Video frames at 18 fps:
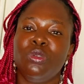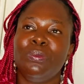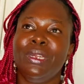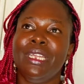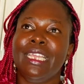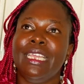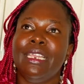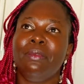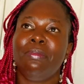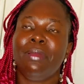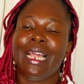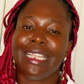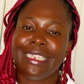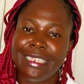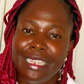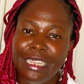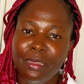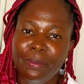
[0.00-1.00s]
bring in
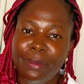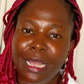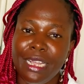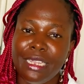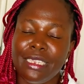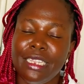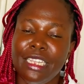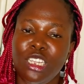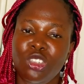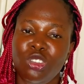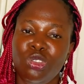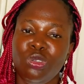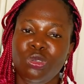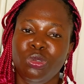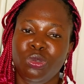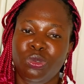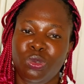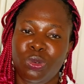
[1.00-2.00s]
plastic bags
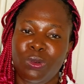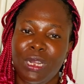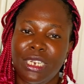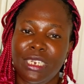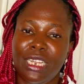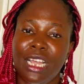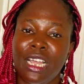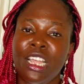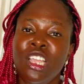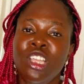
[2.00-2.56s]
into rwanda